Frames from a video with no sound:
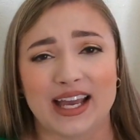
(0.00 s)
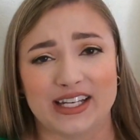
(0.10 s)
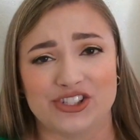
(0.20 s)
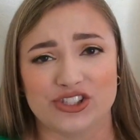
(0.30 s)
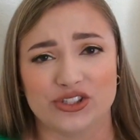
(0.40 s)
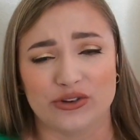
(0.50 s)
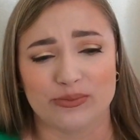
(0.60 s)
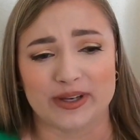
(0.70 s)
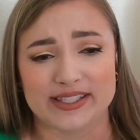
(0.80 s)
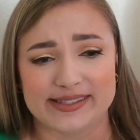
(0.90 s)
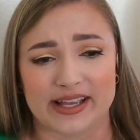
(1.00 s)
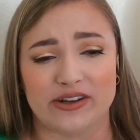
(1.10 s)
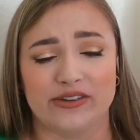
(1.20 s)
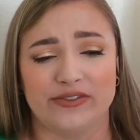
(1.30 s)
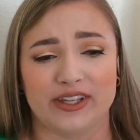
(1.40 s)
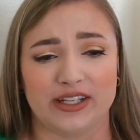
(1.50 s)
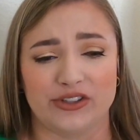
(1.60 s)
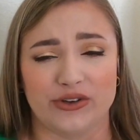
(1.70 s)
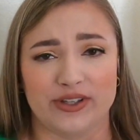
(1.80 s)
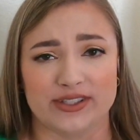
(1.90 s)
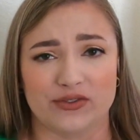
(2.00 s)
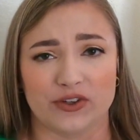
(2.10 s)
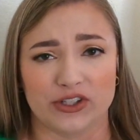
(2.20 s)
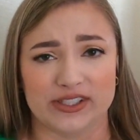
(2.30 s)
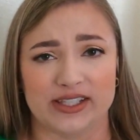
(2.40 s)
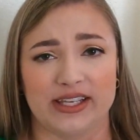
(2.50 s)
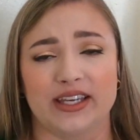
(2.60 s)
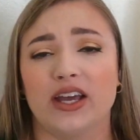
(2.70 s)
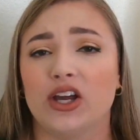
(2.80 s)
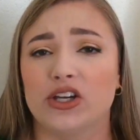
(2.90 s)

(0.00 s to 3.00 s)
I just know myself, and I know that as far as like